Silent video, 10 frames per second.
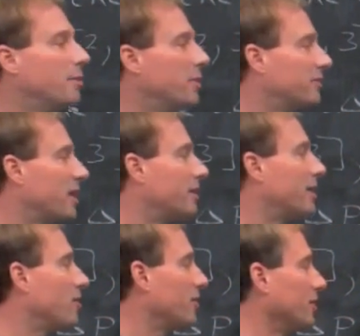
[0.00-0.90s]
and make that
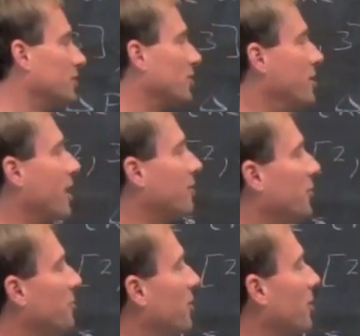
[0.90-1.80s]
calculation. None of
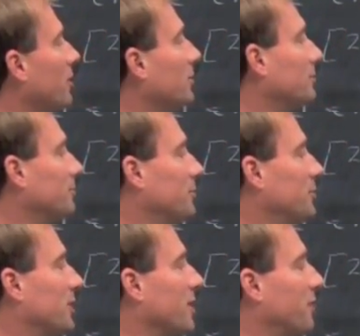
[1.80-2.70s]
them are
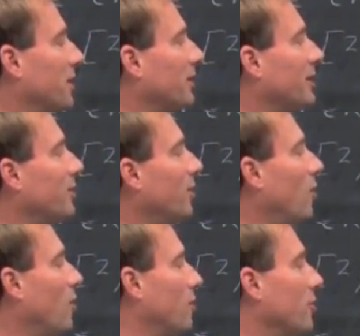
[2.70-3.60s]
significantly
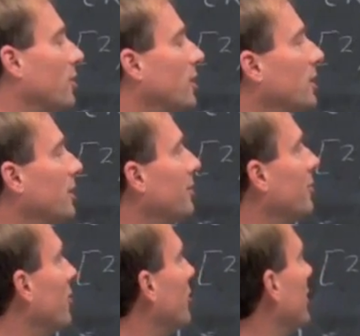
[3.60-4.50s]
harder than